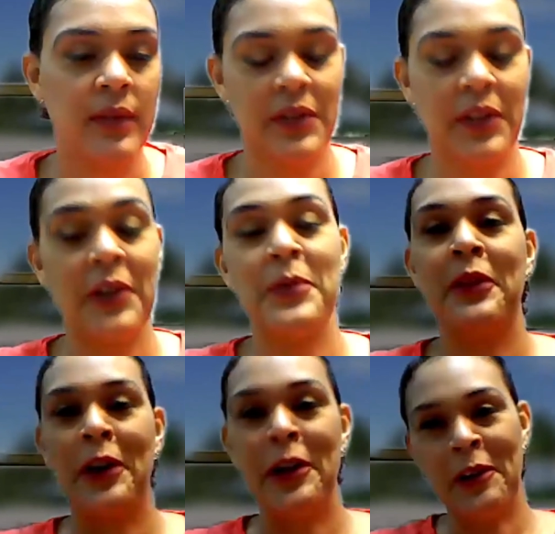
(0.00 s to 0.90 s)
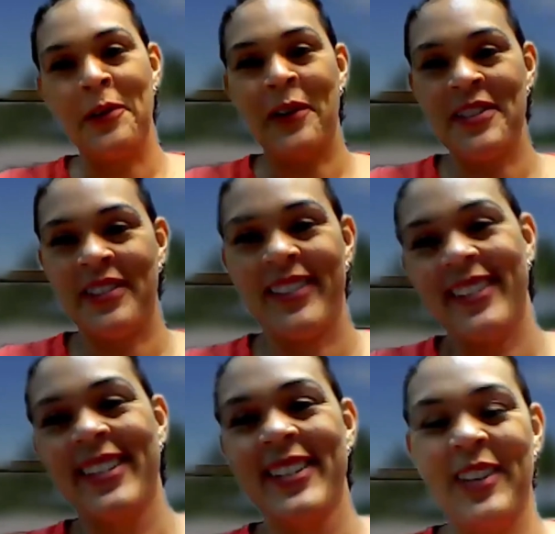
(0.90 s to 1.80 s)
sorry, it was a very long
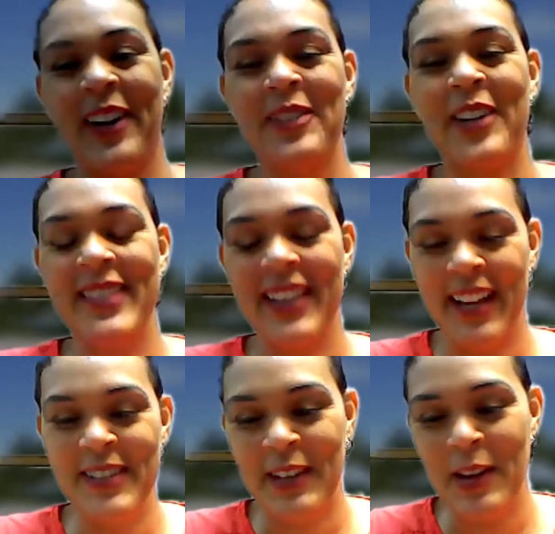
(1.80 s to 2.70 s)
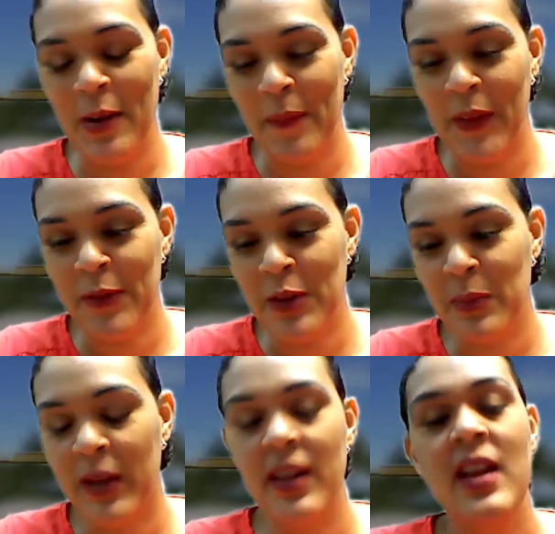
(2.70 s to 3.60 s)
question, so I'll try to answer the first
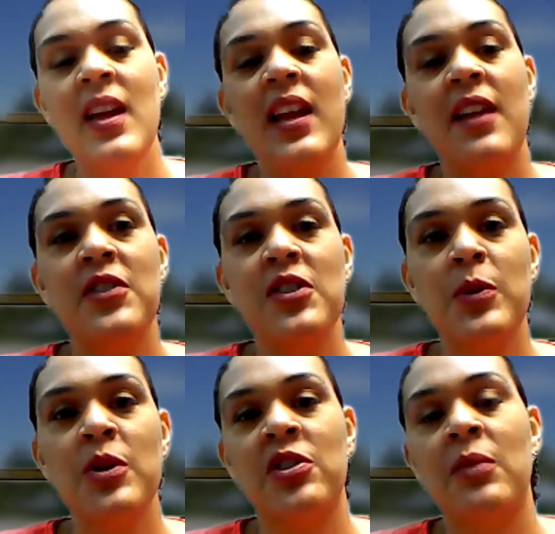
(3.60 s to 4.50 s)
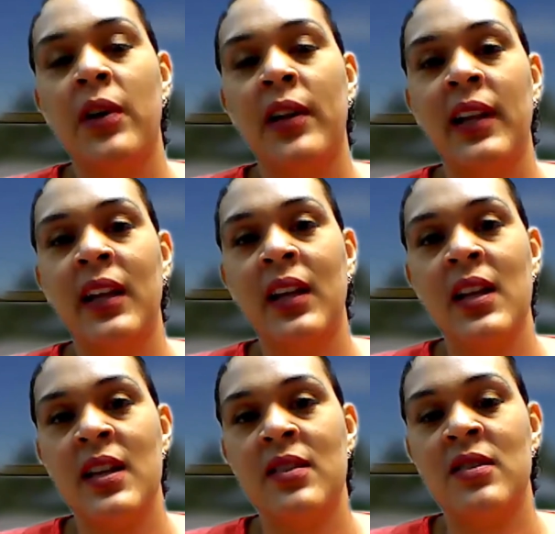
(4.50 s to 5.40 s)
part. If dispersion modeling
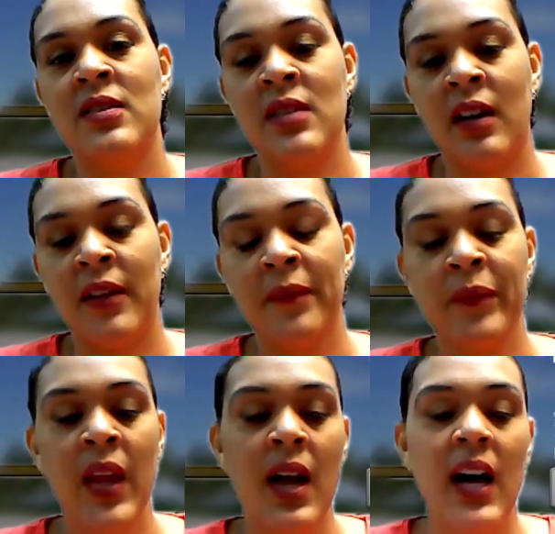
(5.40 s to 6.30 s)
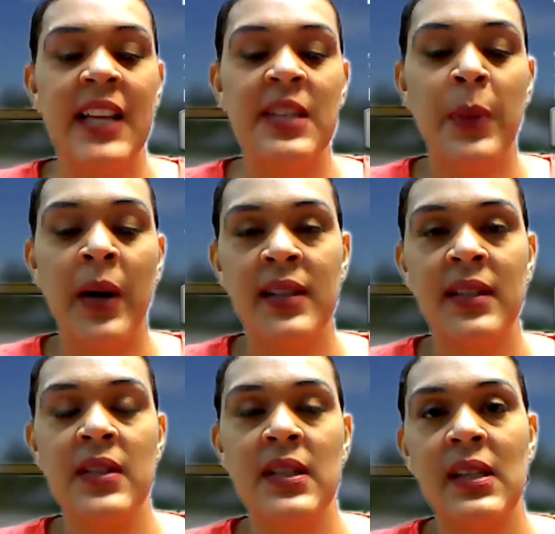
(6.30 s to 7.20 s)
is done as part
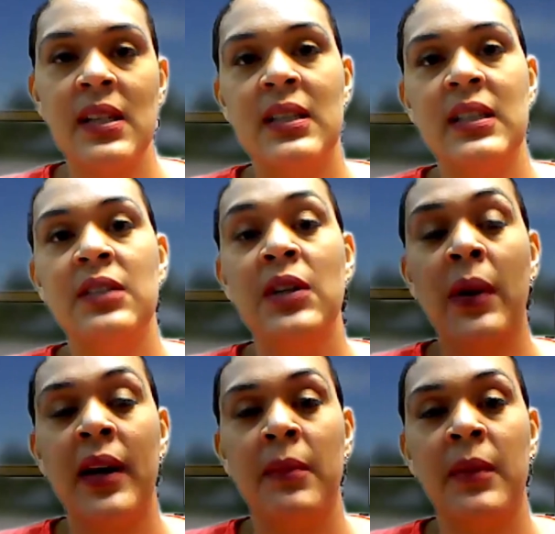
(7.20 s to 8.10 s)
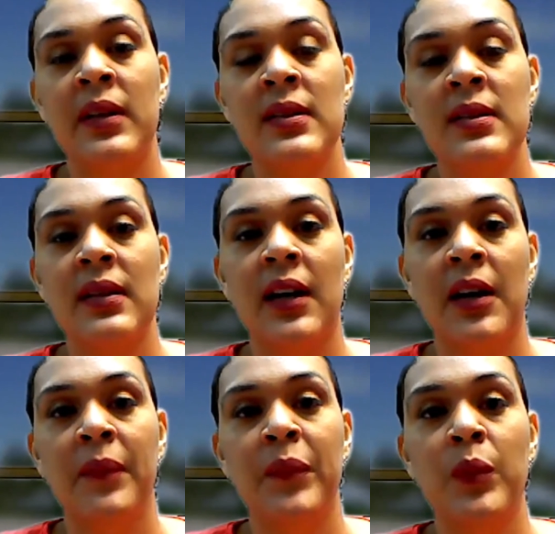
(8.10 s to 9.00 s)
of the CEC requirements,
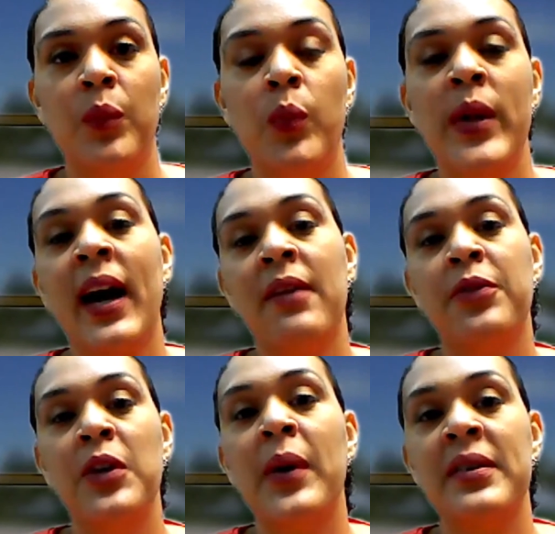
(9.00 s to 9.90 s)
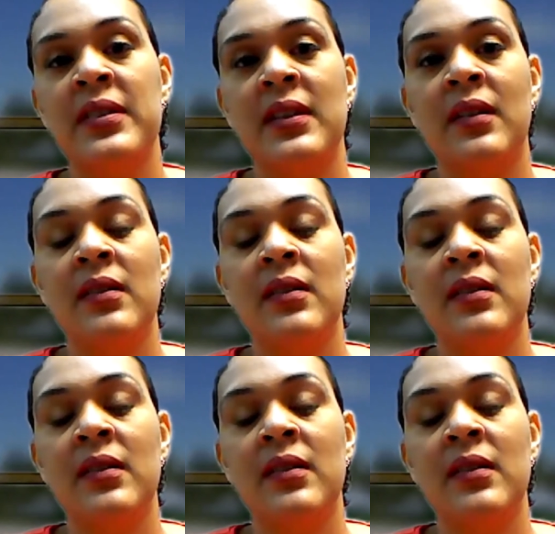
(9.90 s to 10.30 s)
we have requested